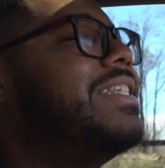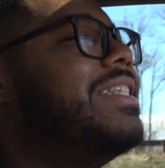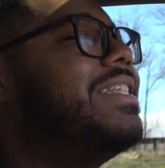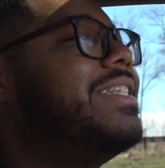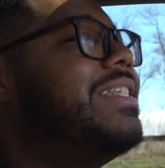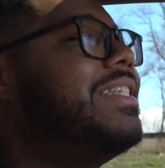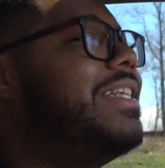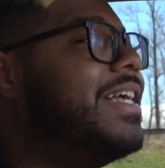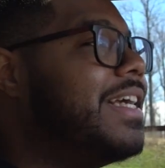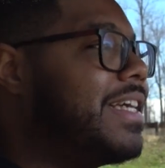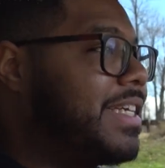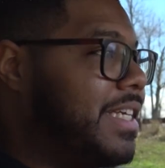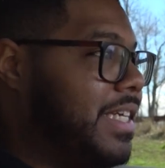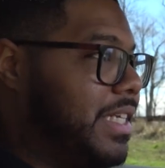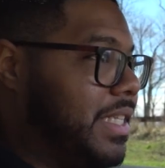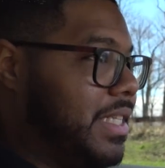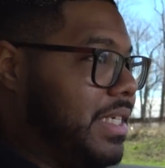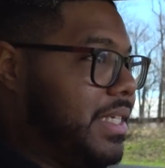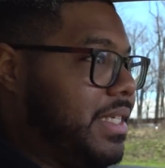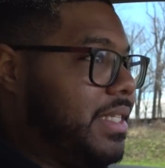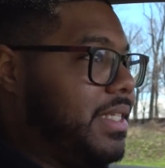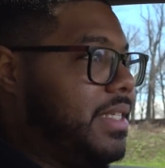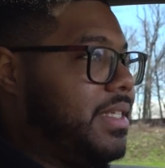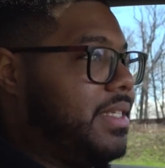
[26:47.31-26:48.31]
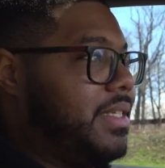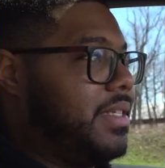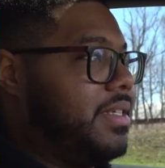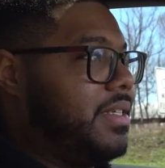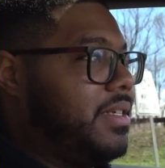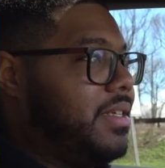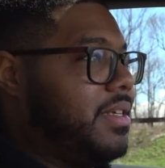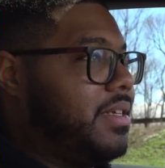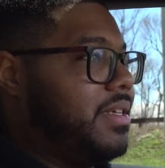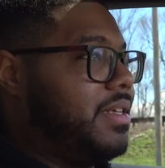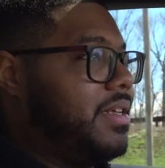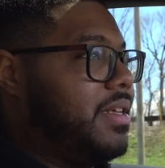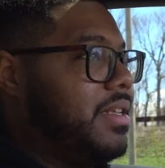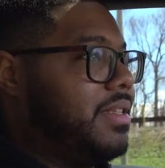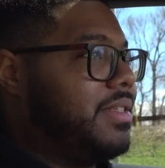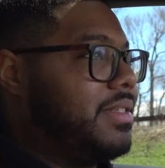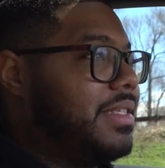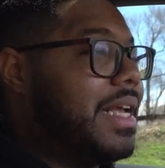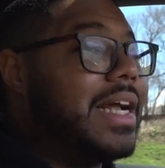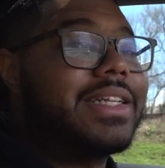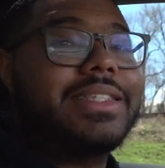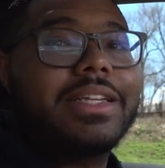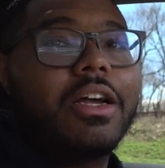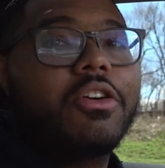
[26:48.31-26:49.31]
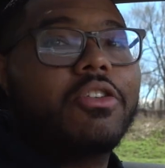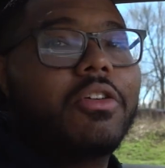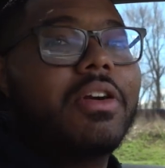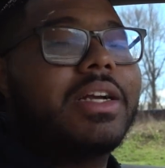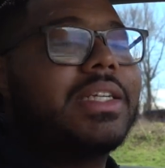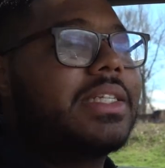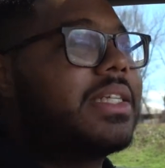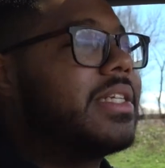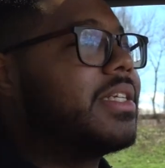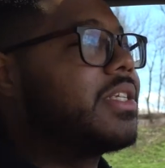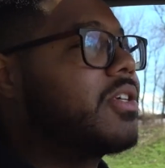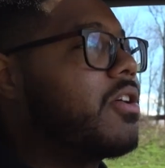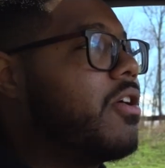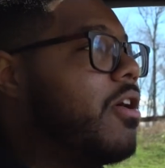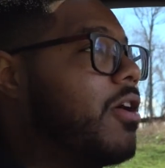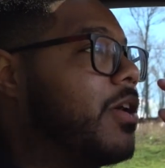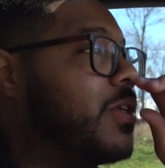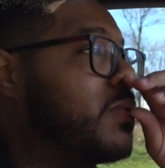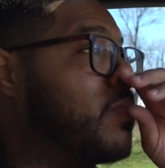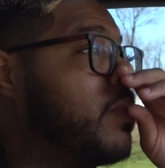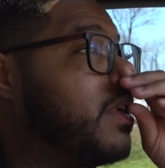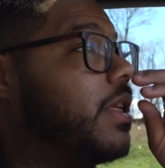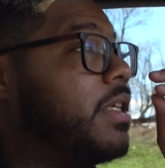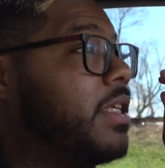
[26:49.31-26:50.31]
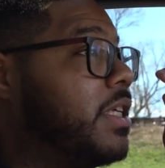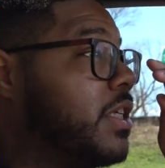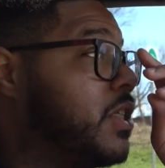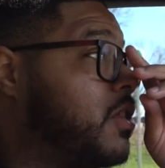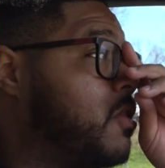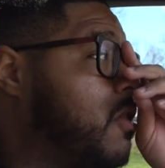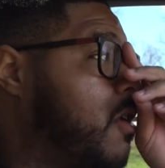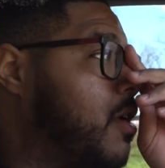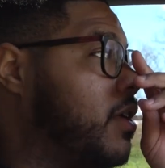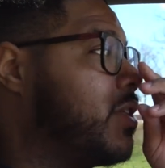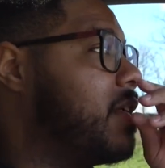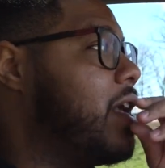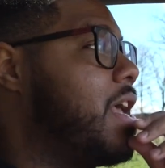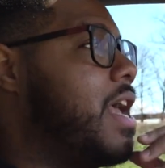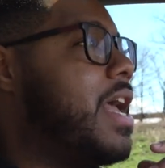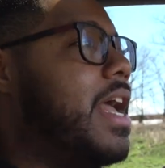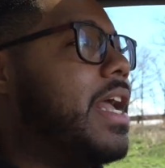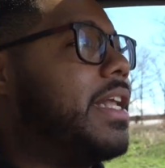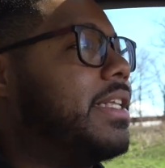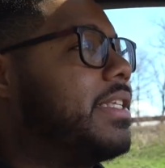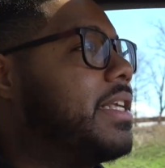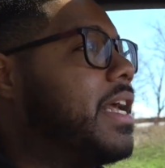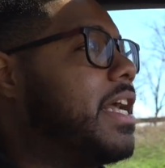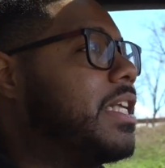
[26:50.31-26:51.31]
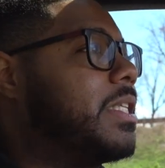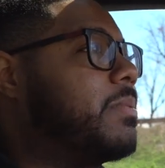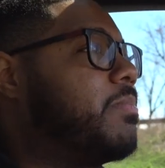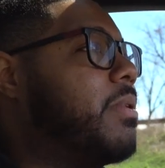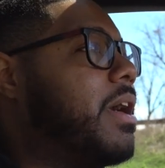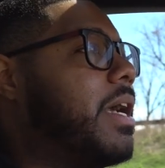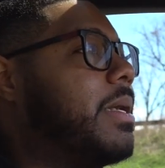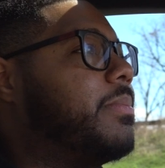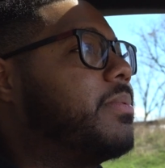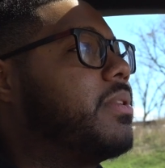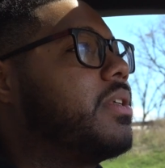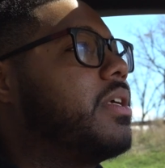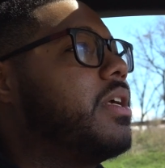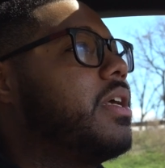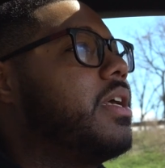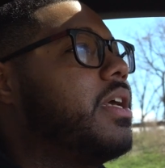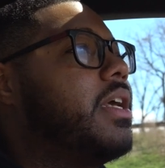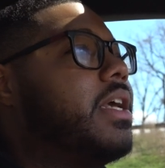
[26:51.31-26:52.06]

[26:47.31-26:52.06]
Ridiculous. That's how crazy this car is with an exhaust and test pipes.